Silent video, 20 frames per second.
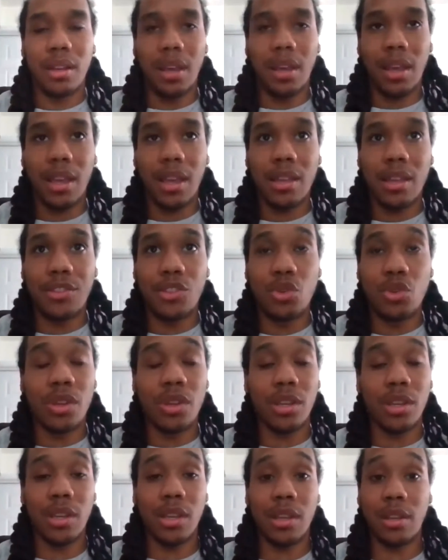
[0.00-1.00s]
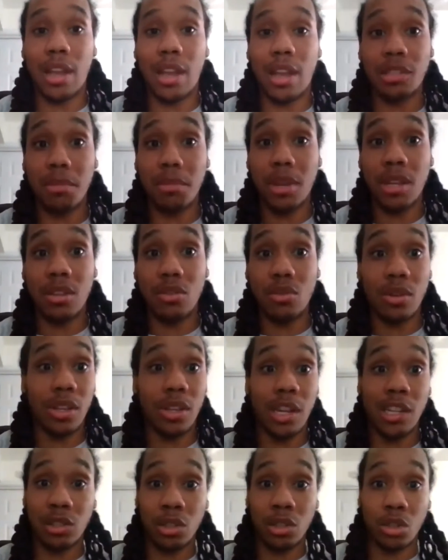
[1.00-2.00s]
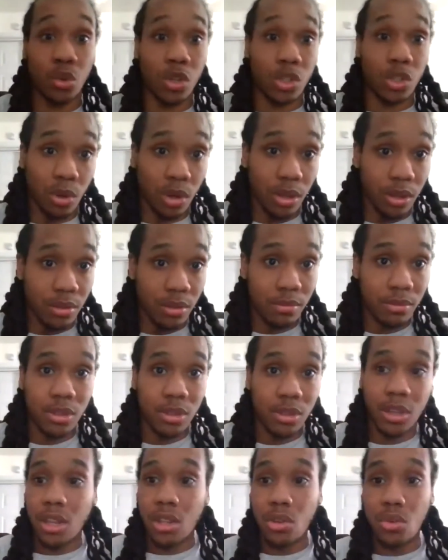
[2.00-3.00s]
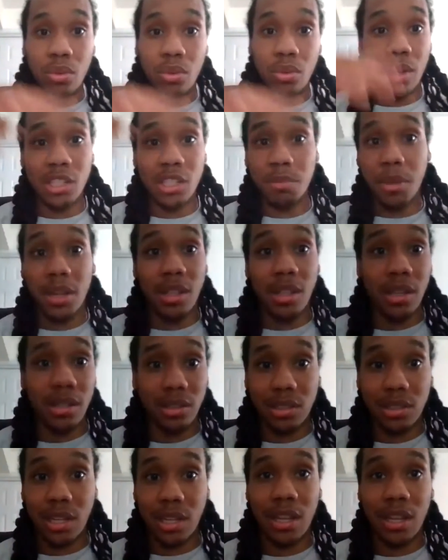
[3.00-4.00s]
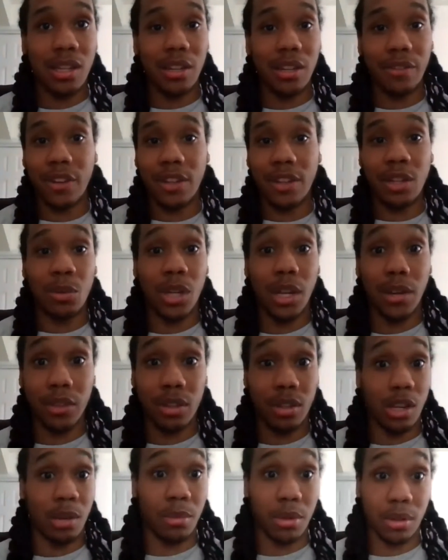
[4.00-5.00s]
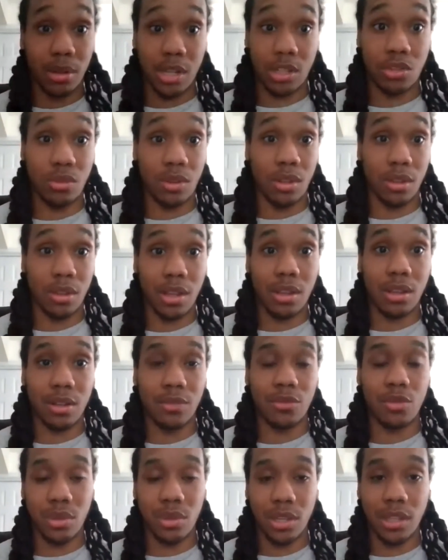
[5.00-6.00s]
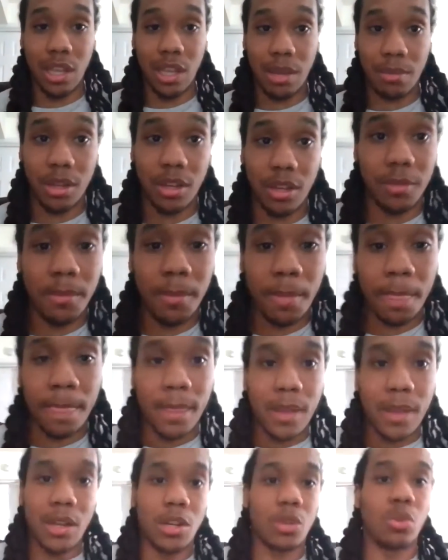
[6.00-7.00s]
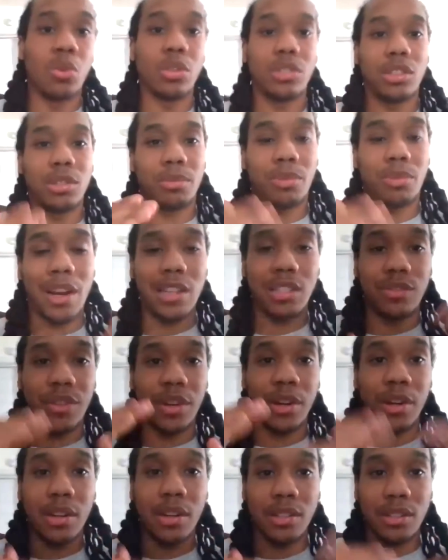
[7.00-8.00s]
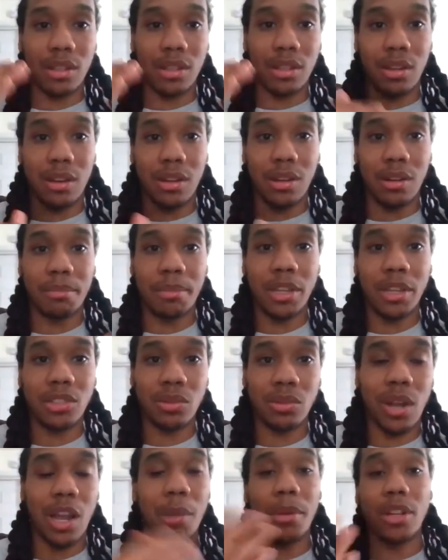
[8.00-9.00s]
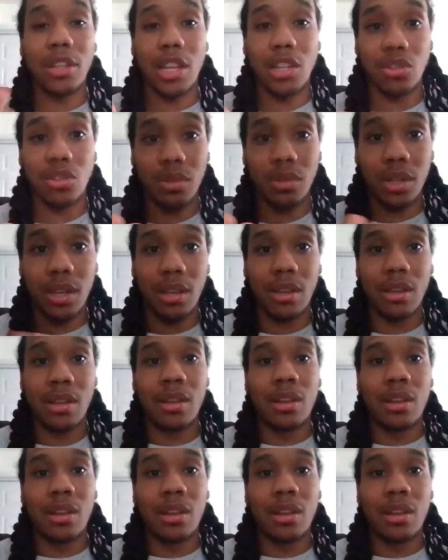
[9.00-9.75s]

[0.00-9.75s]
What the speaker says: and you can get as little as one, you can get as many as 10 to 50, whatever the number that you can think of, you can get that many. And of course, the price varies based on how many that you get.